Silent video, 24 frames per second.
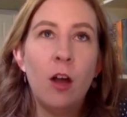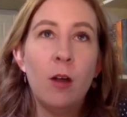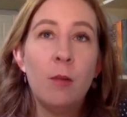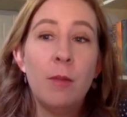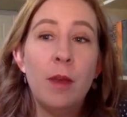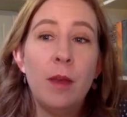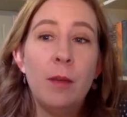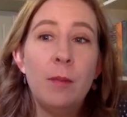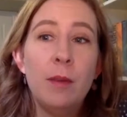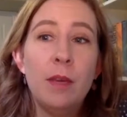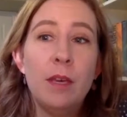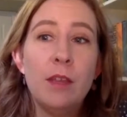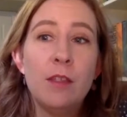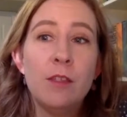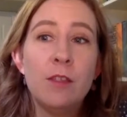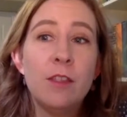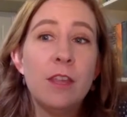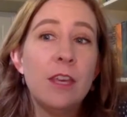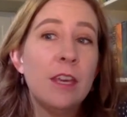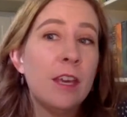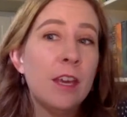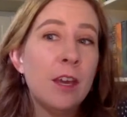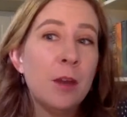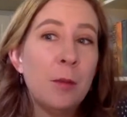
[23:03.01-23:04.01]
maybe
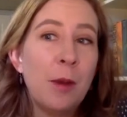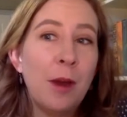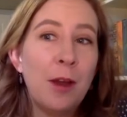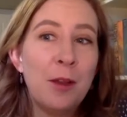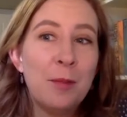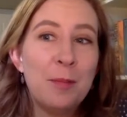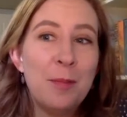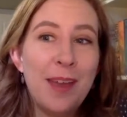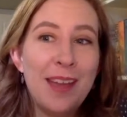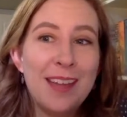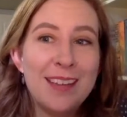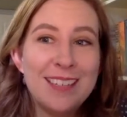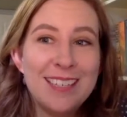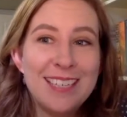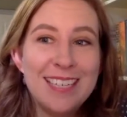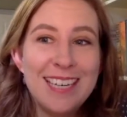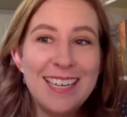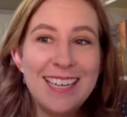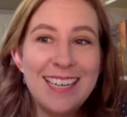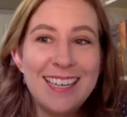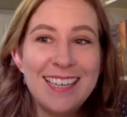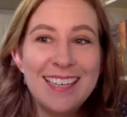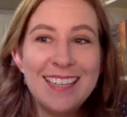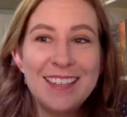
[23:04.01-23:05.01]
thinking about
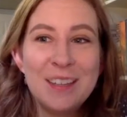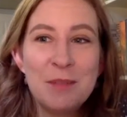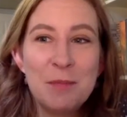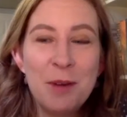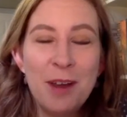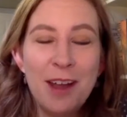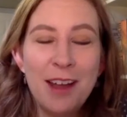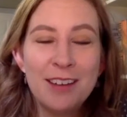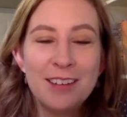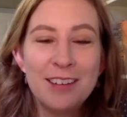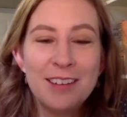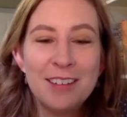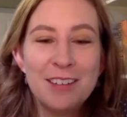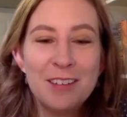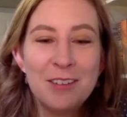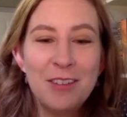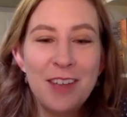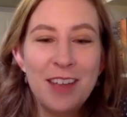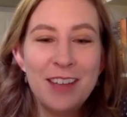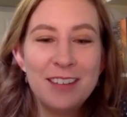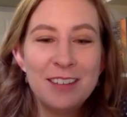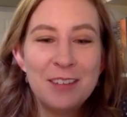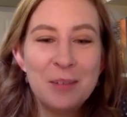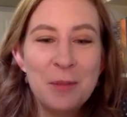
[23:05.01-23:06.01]
abandoning the practice
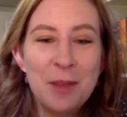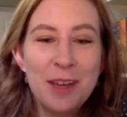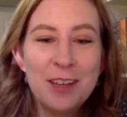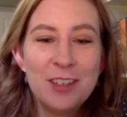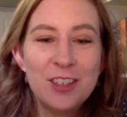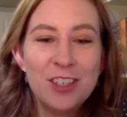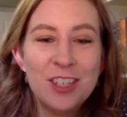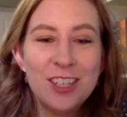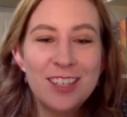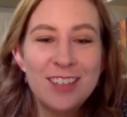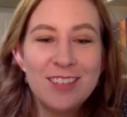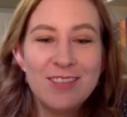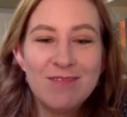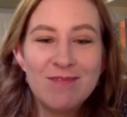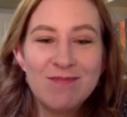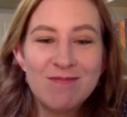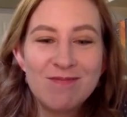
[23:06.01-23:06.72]
of estimation?